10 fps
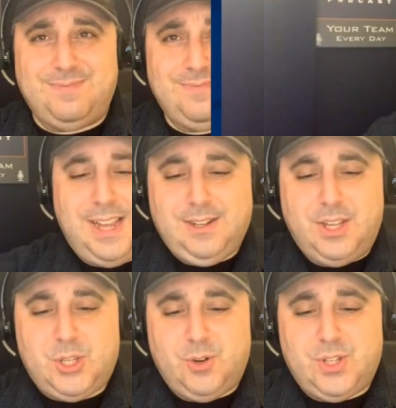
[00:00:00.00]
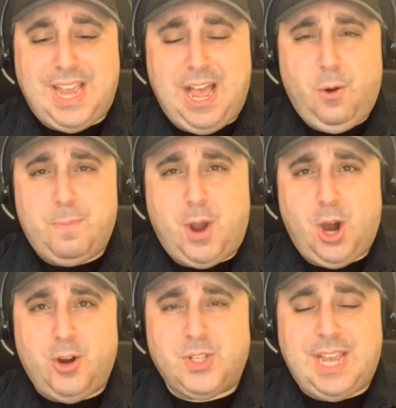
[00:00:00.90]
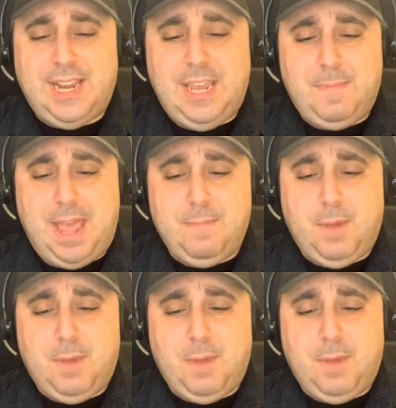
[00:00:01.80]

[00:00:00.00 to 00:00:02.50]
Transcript: Locked On listeners, our partners at eBay